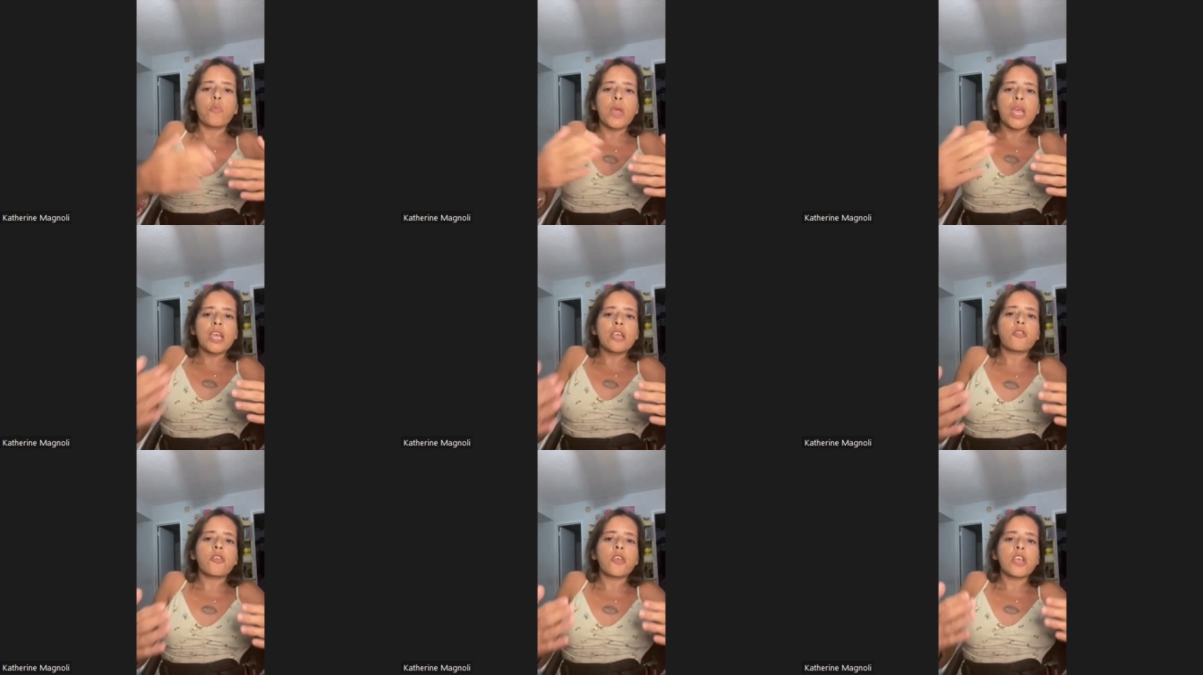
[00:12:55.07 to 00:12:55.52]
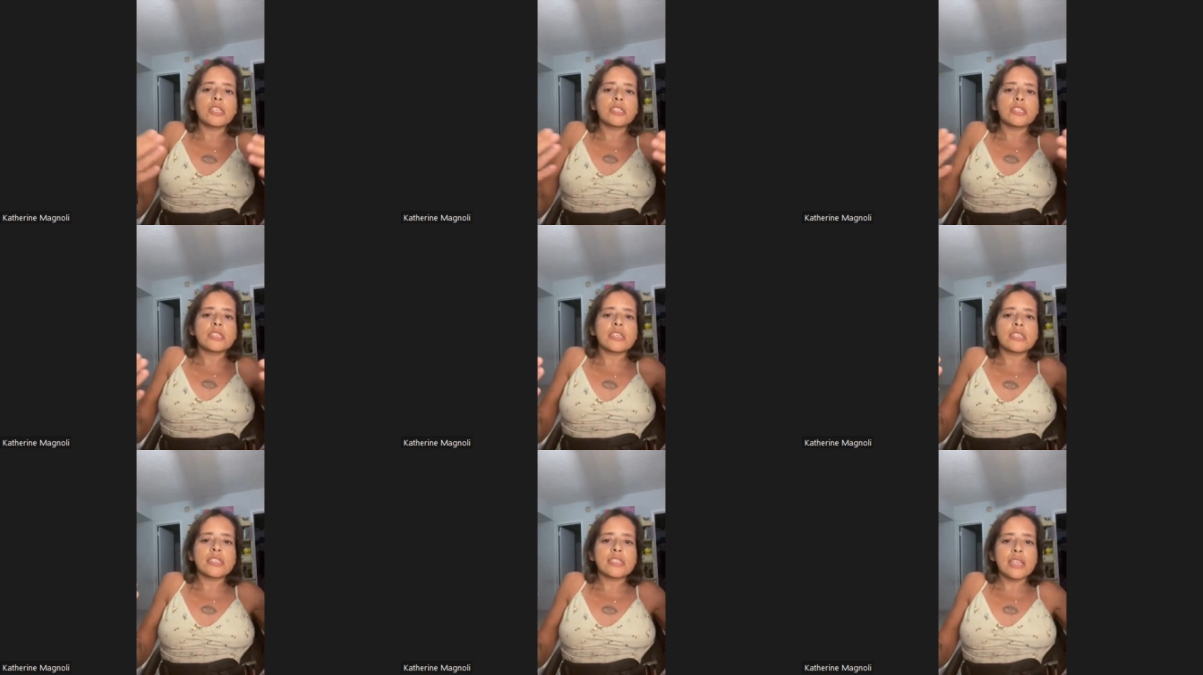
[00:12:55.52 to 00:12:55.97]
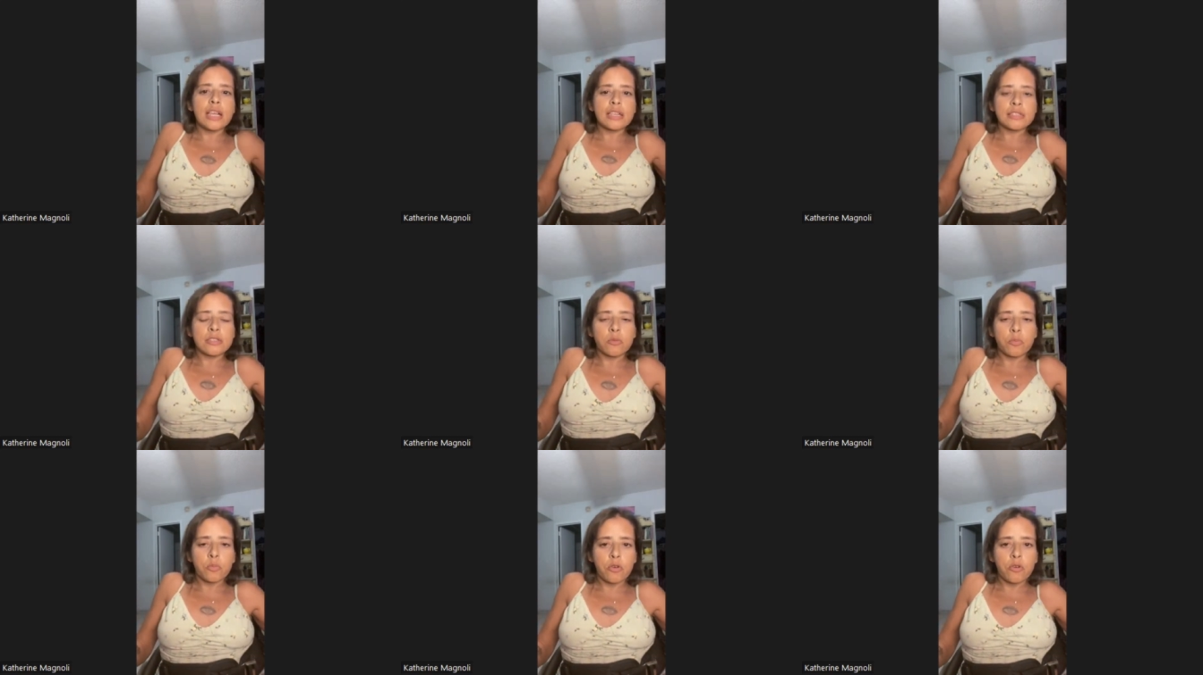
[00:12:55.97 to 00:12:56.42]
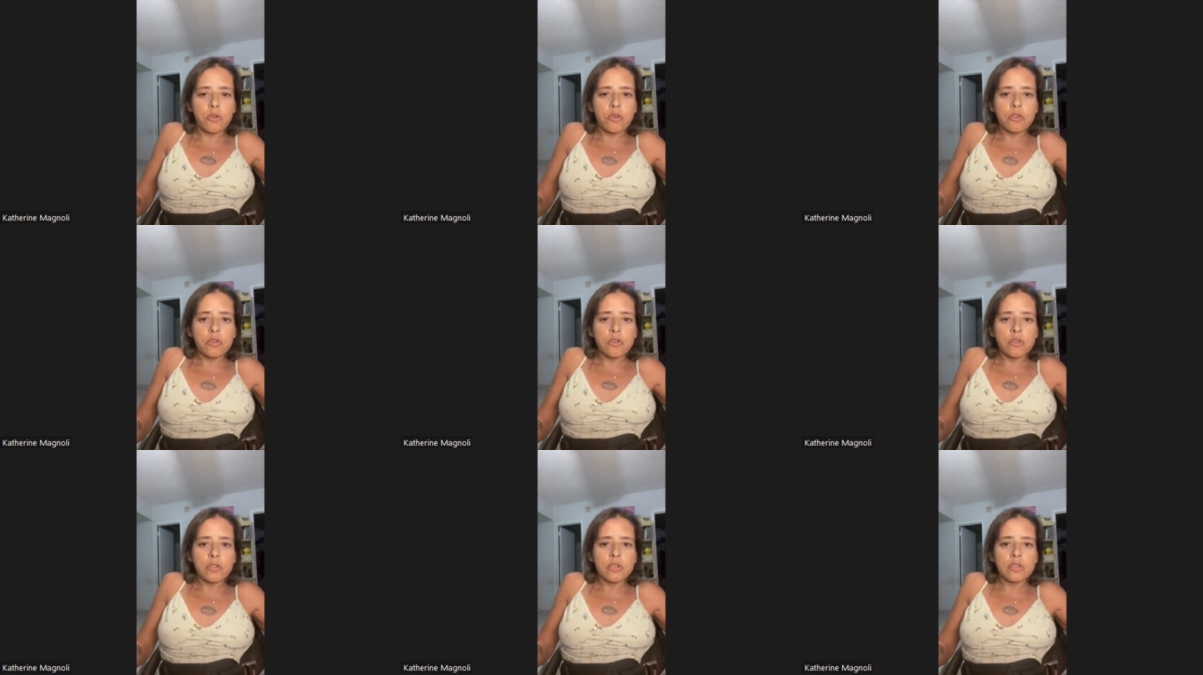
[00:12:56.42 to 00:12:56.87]
make things
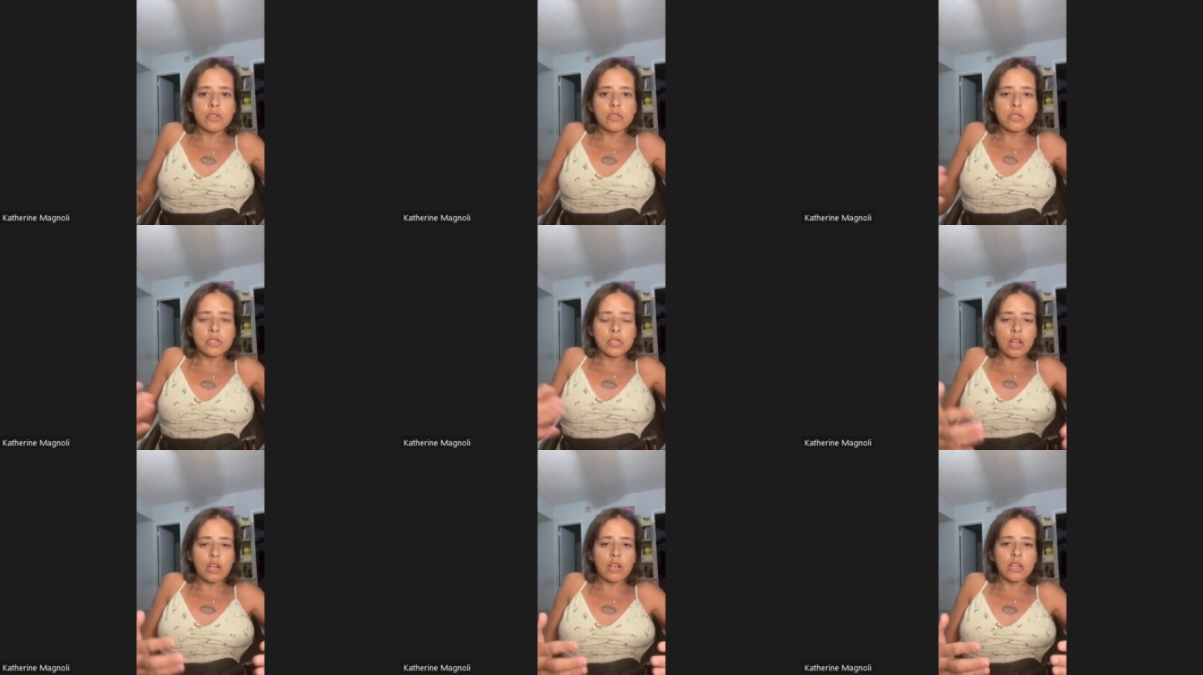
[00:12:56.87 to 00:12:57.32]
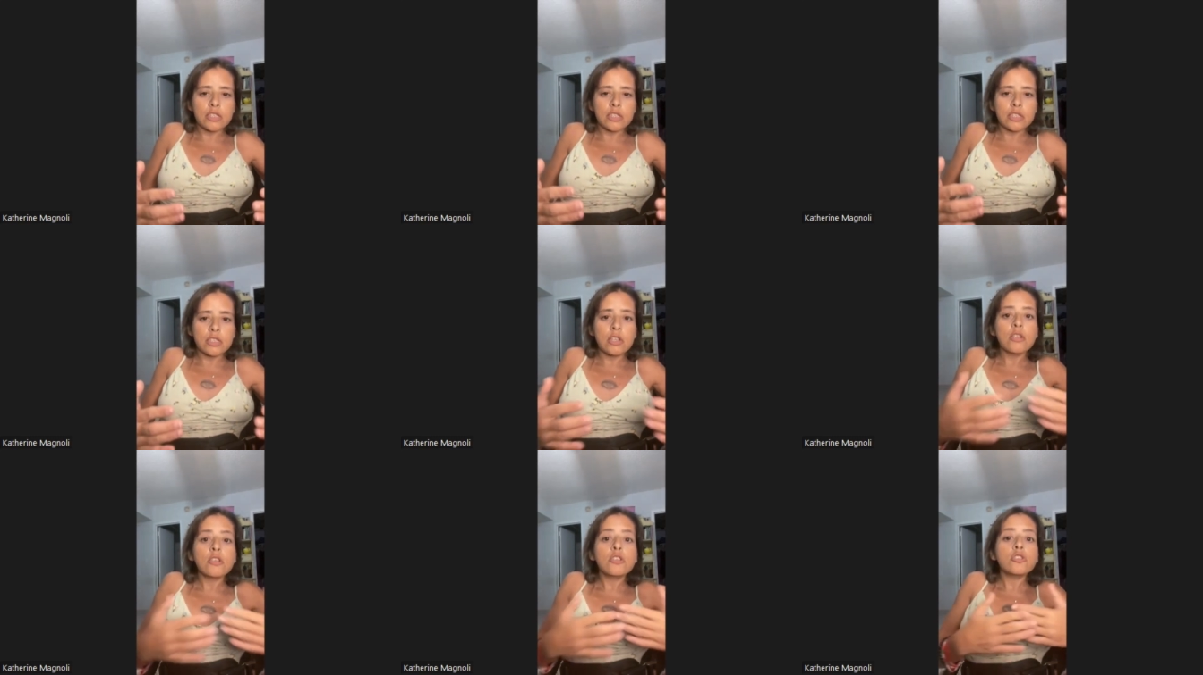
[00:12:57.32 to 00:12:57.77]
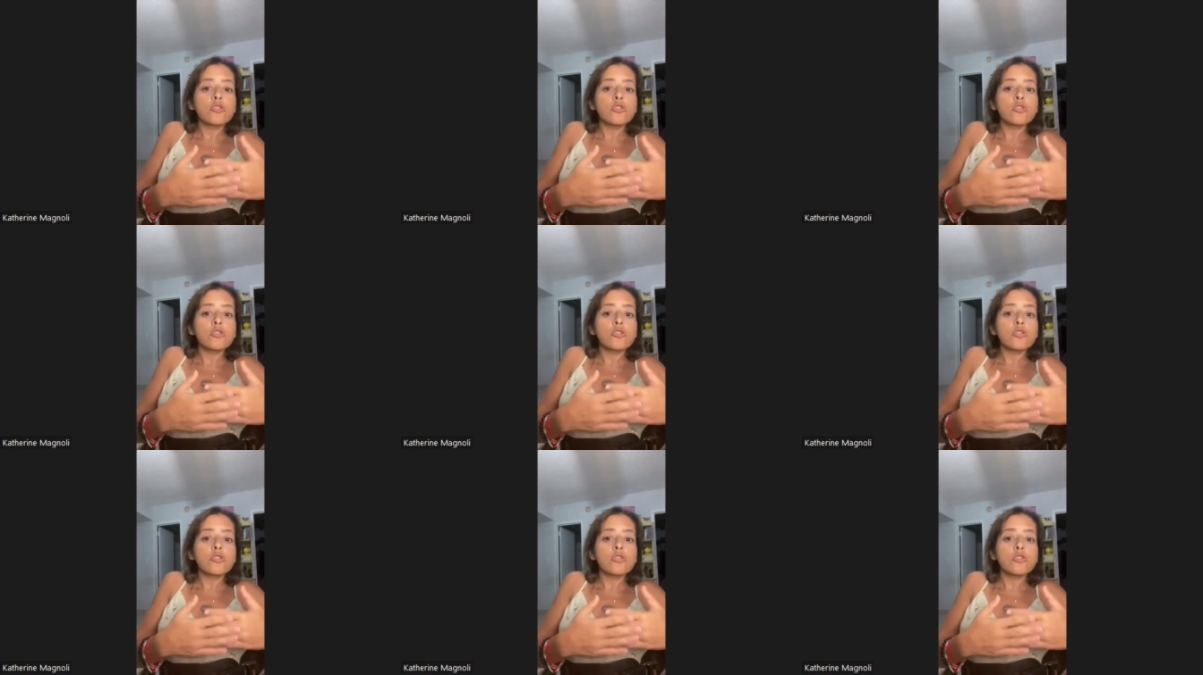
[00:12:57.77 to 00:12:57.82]
accessible to us.